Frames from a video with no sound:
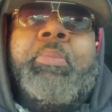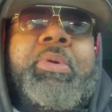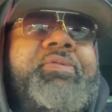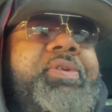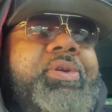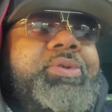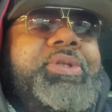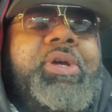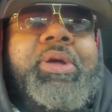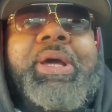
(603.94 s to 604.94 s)
But for those
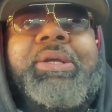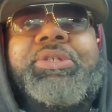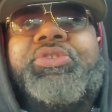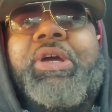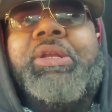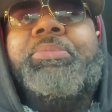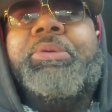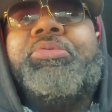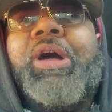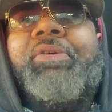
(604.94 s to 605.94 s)
of y'all that are trying to
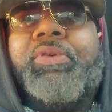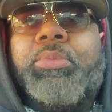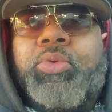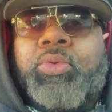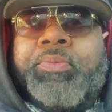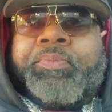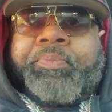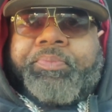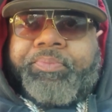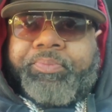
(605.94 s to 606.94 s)
be profitable,
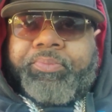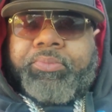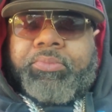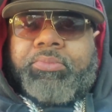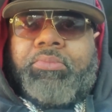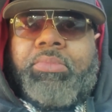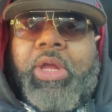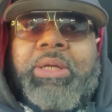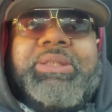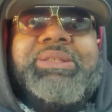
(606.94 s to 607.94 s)

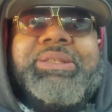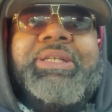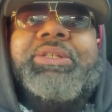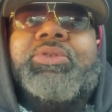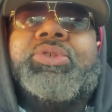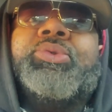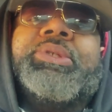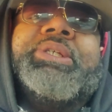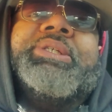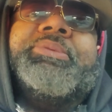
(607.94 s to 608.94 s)
understand those two
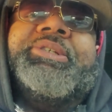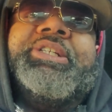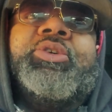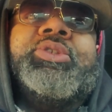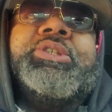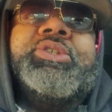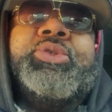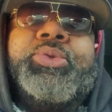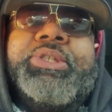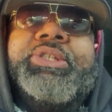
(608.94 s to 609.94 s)
things, man. Those are the
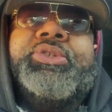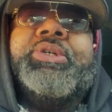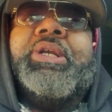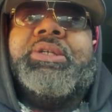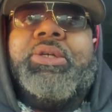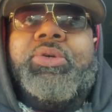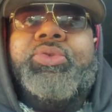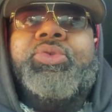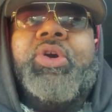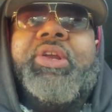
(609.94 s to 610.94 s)
two things you got to know.
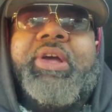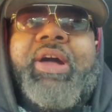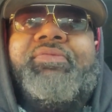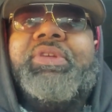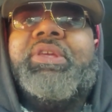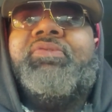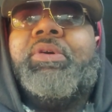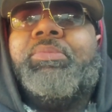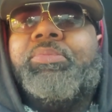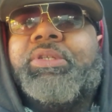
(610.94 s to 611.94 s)
You're going to have to give
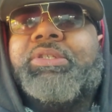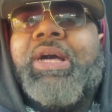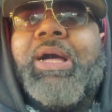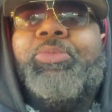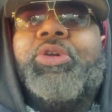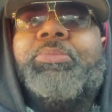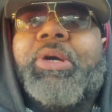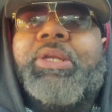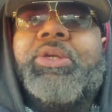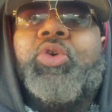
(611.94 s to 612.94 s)
up the time or the
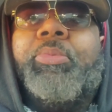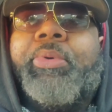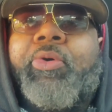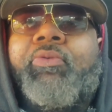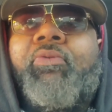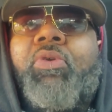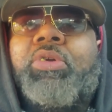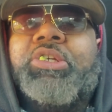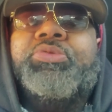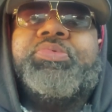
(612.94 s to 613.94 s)
money, or both.
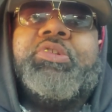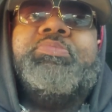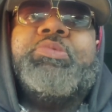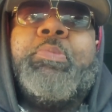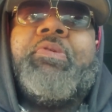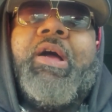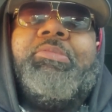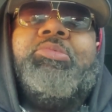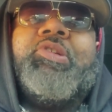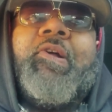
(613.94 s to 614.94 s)
And you
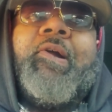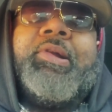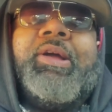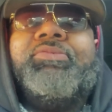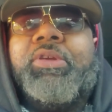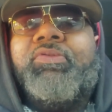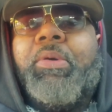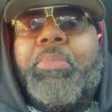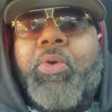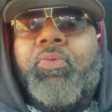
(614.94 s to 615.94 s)
probably are going to have to give
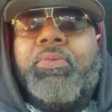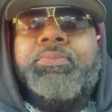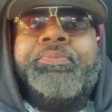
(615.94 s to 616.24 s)
up both.